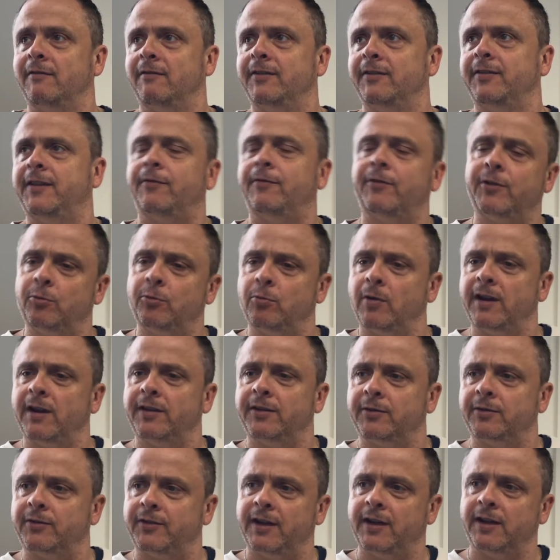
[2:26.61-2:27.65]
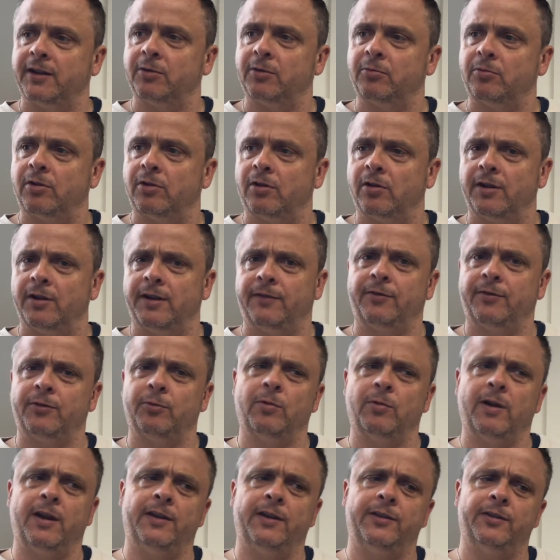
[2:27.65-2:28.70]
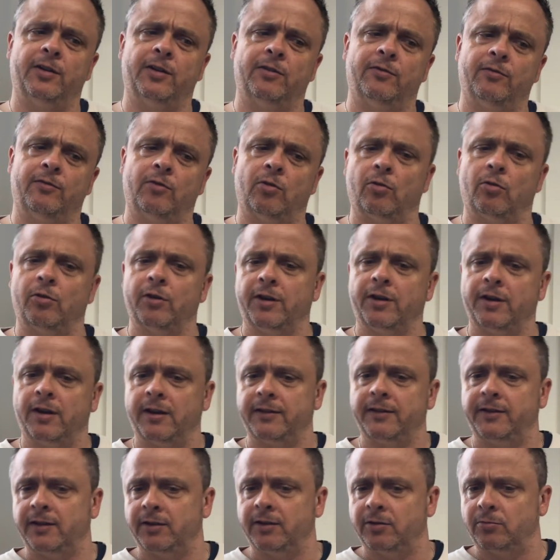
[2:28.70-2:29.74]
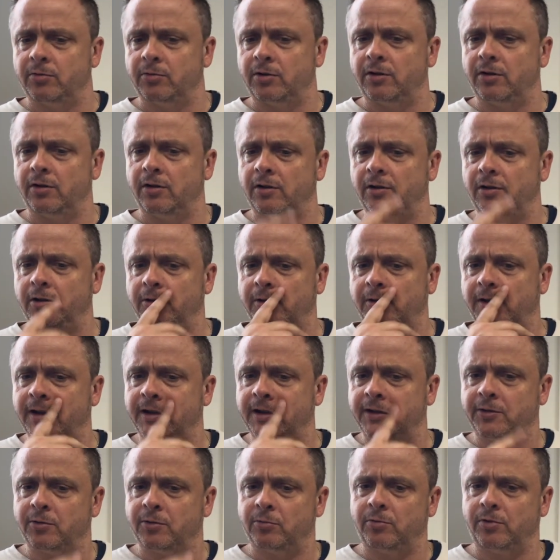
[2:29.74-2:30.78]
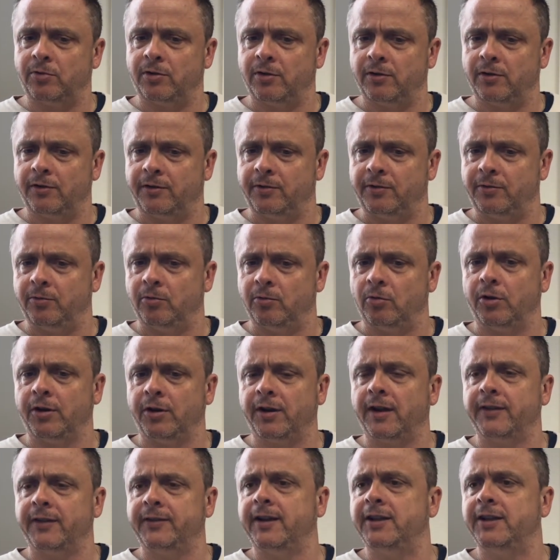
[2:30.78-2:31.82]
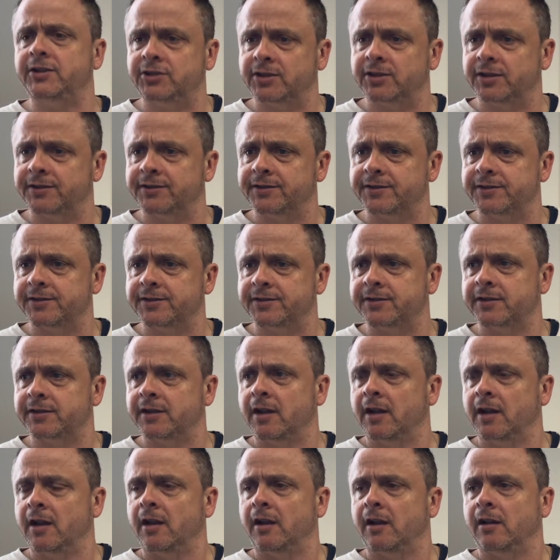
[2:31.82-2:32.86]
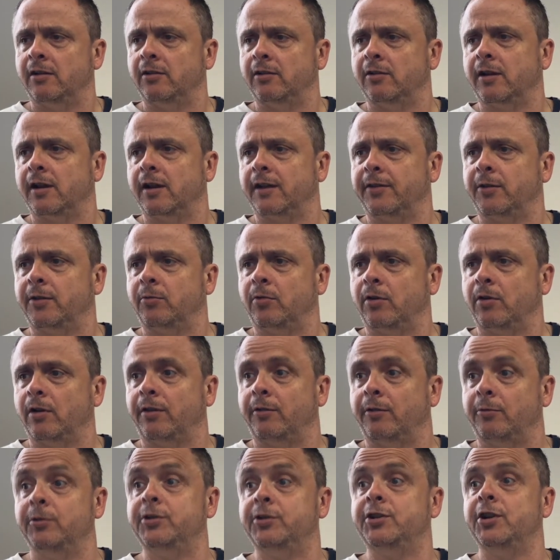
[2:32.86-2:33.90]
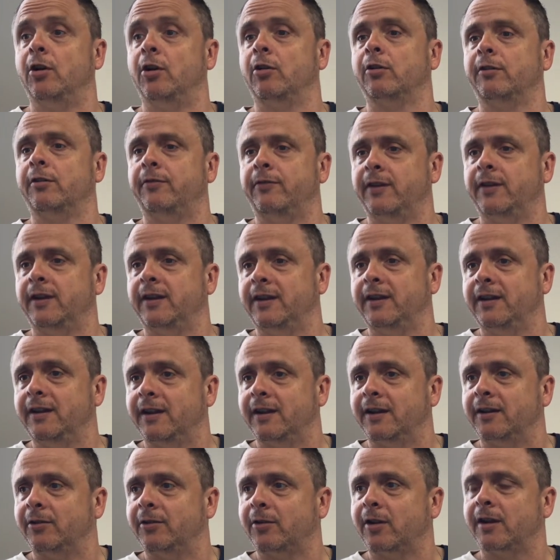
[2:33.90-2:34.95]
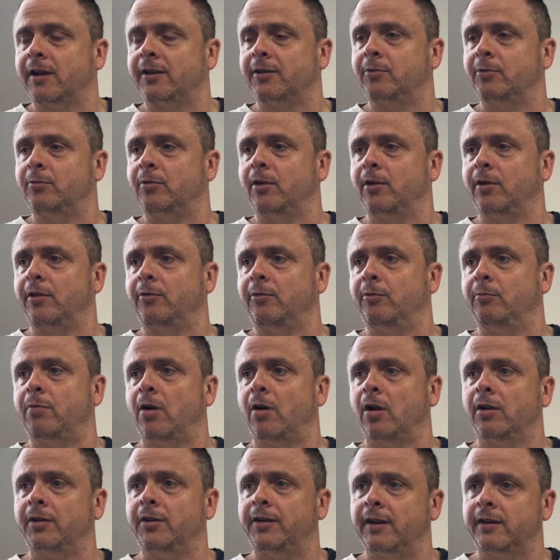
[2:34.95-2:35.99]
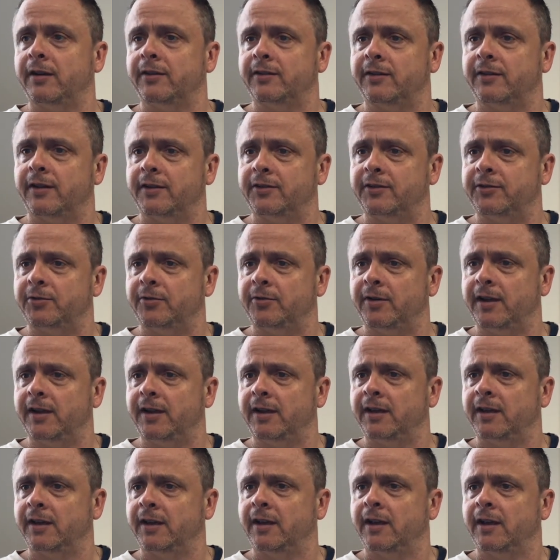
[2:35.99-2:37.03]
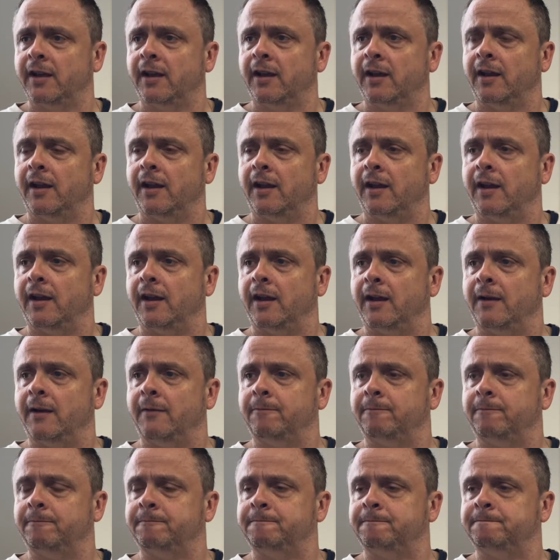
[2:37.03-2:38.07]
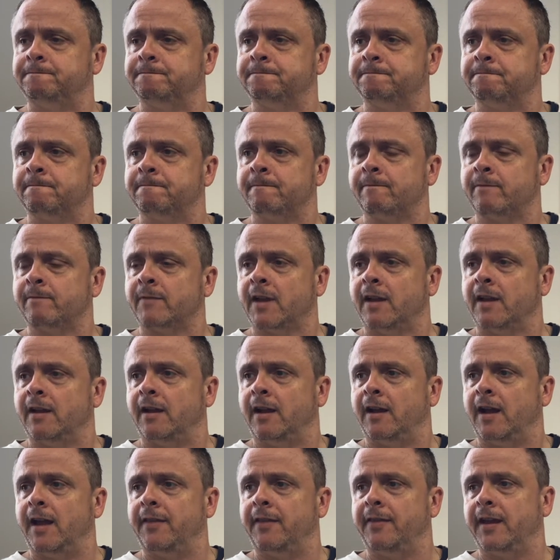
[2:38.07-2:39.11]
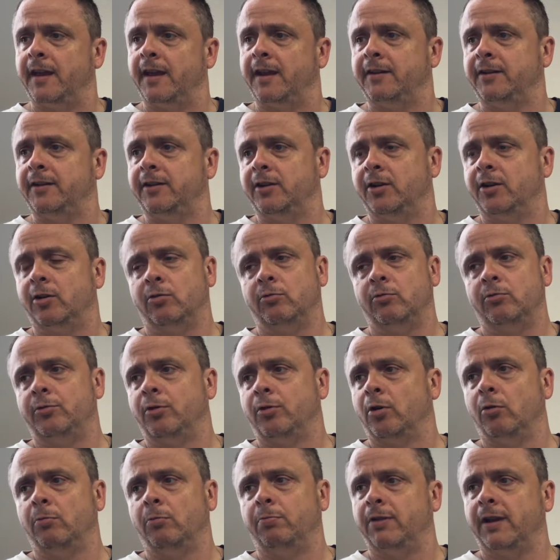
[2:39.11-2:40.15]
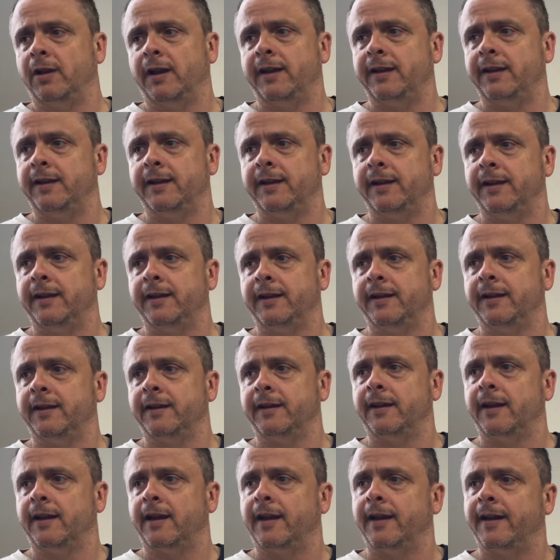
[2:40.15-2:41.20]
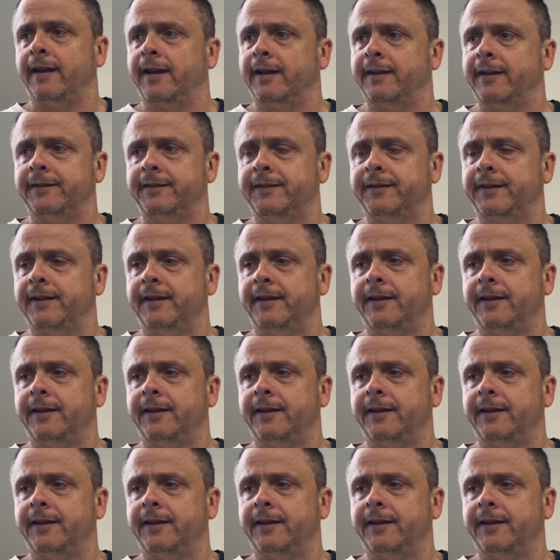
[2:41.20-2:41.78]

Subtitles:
different ways of seeing the world, different ways of organizing the world, looking at the world through organizations, looking at the world through geography, and looking at the world through politics and history. And then, role playing and